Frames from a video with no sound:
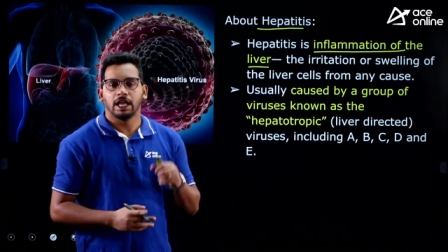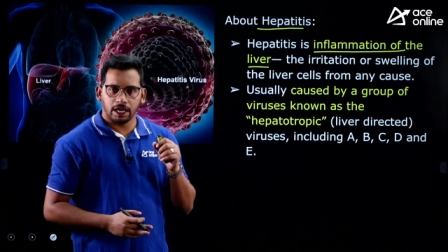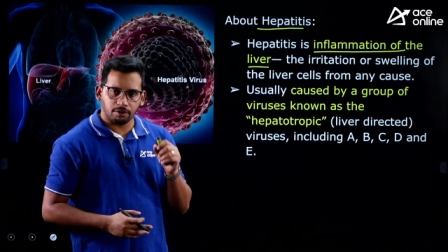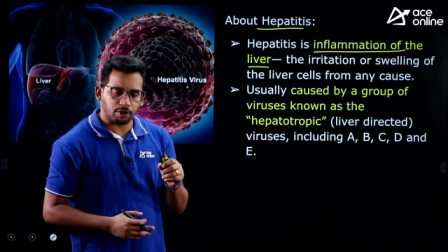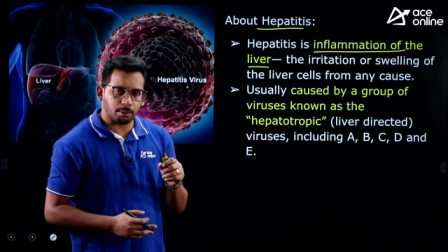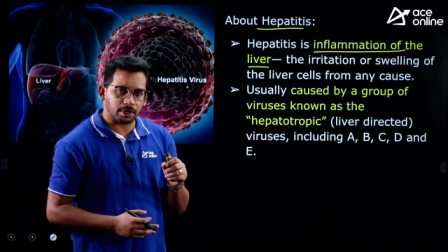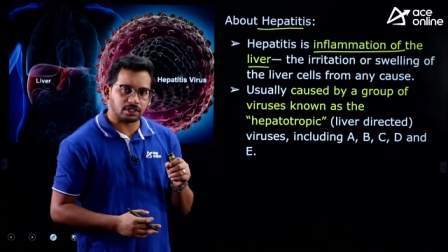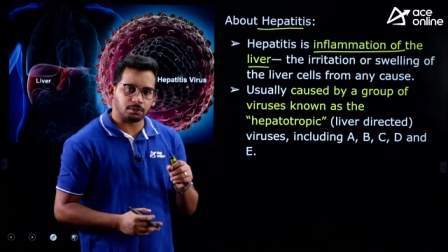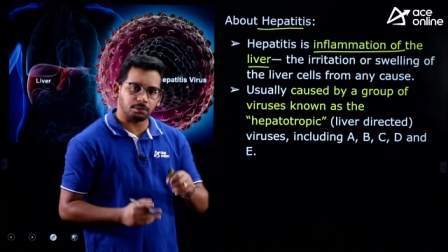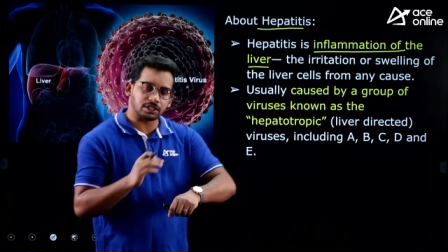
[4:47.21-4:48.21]

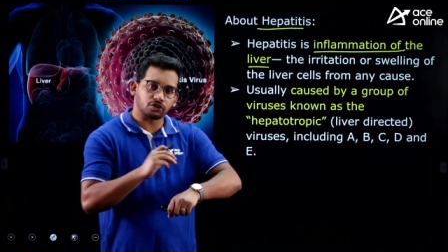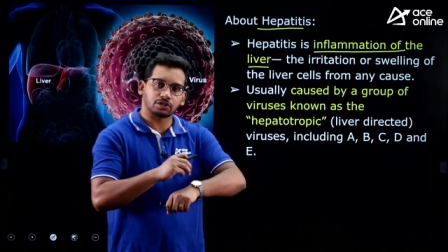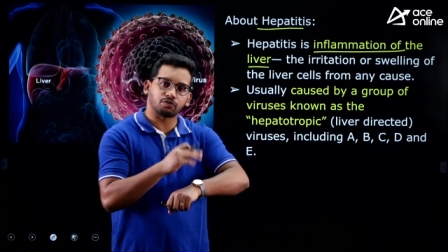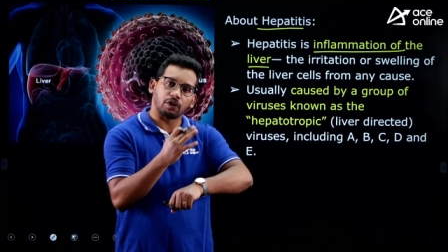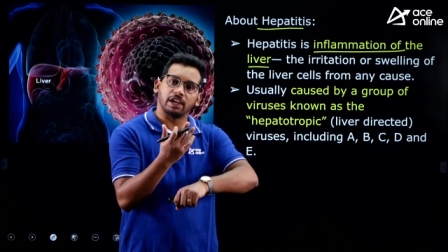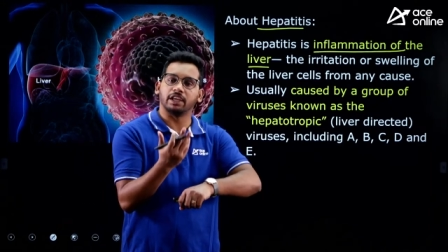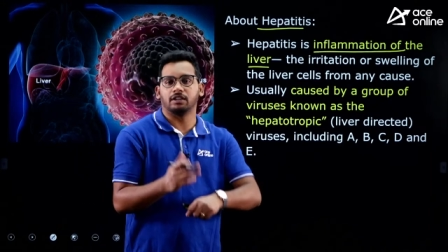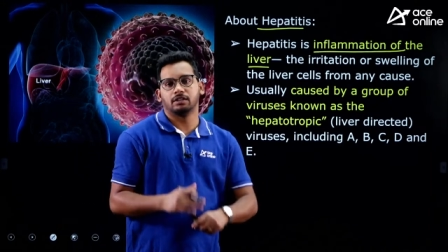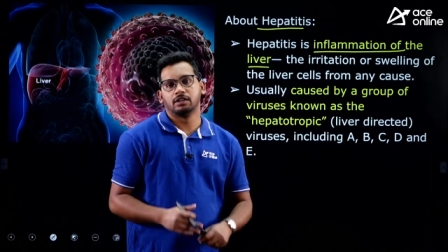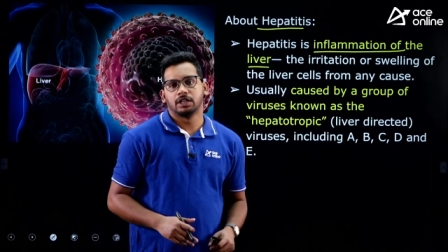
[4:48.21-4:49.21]
Inflammation means swelling,
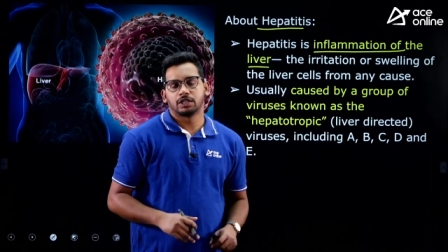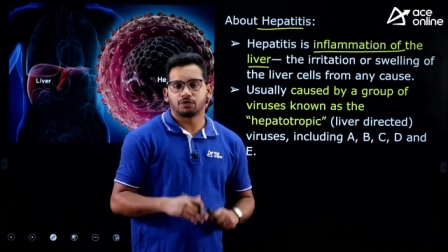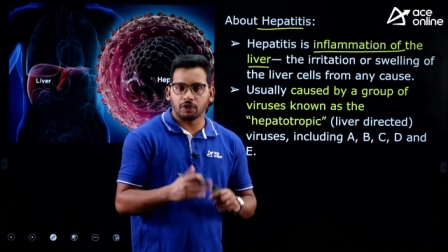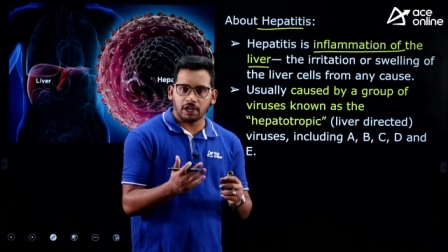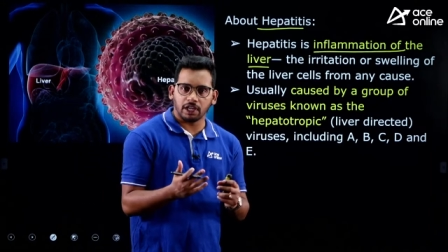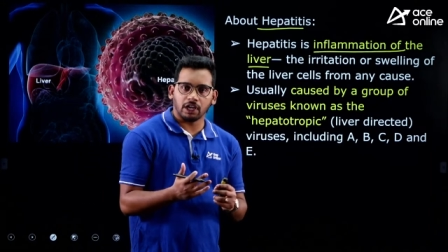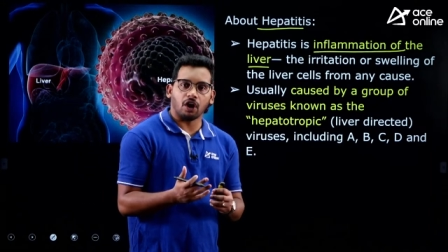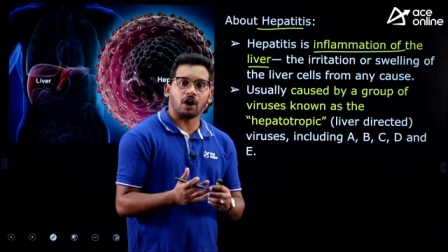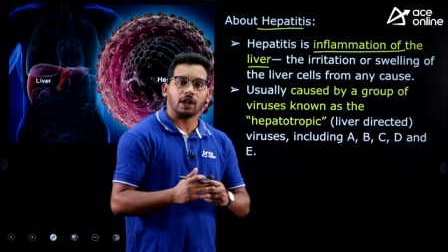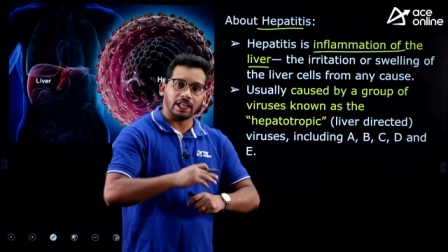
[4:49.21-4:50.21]
swelling
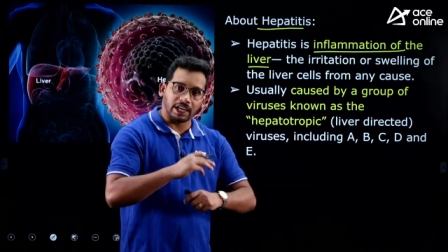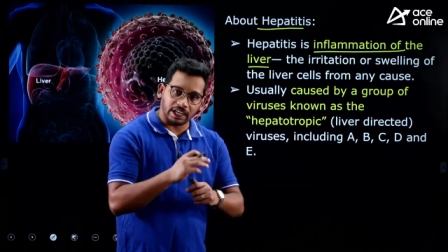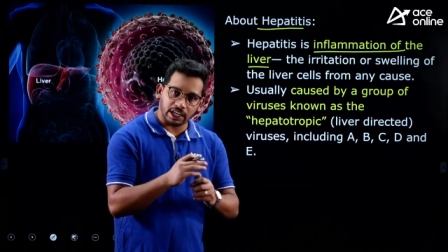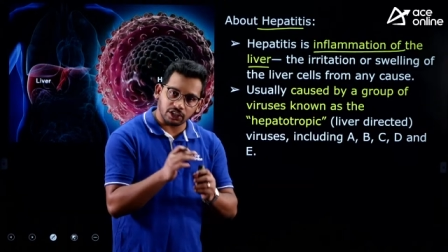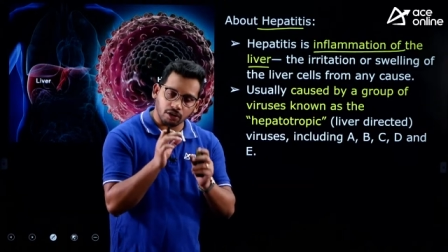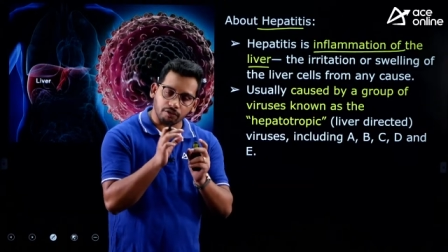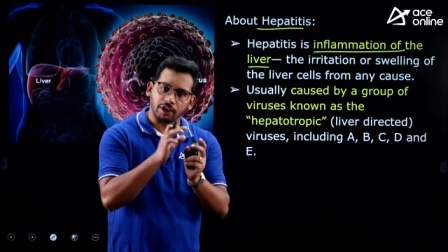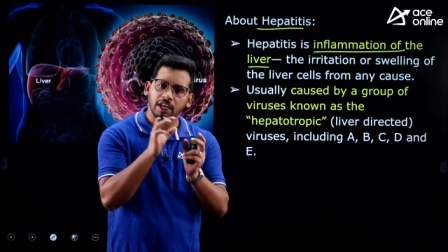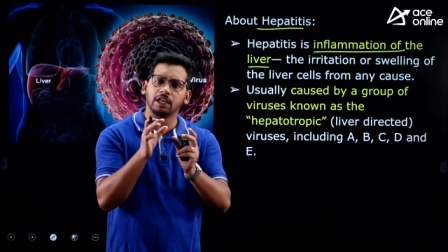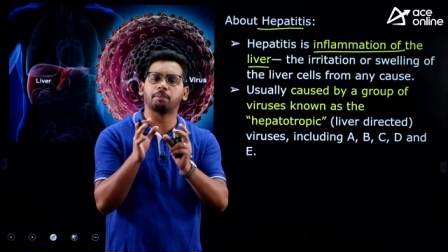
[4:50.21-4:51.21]
or irritation of
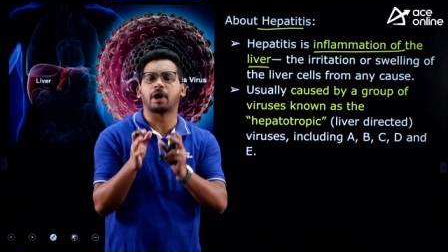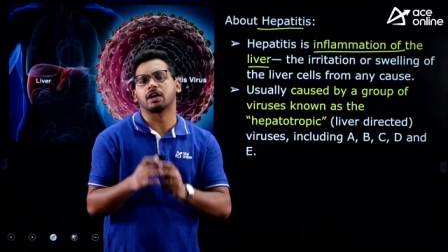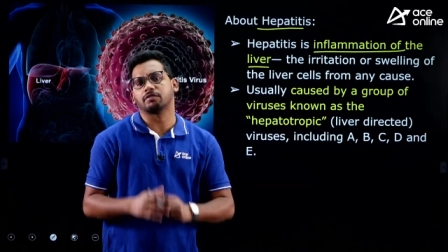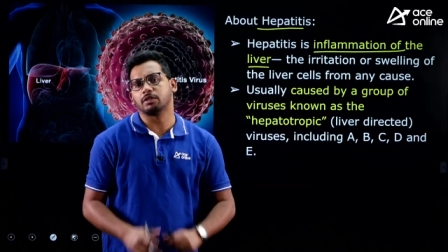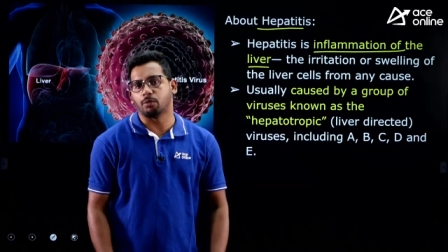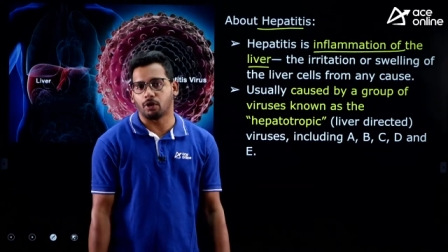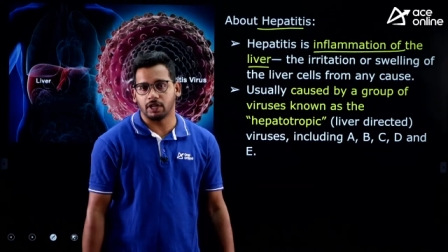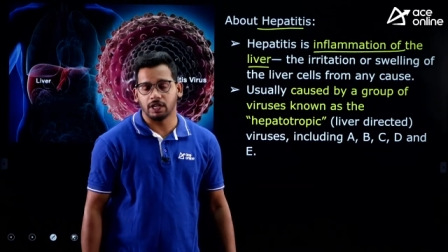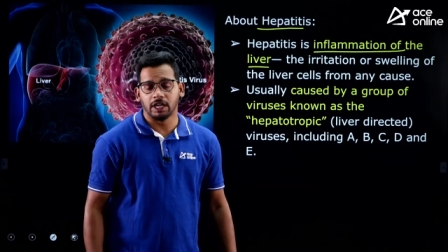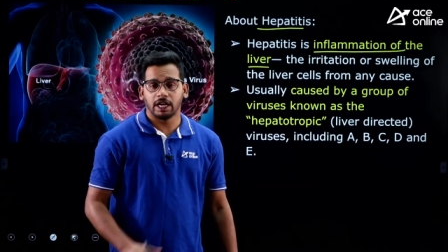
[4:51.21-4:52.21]
any part of the body.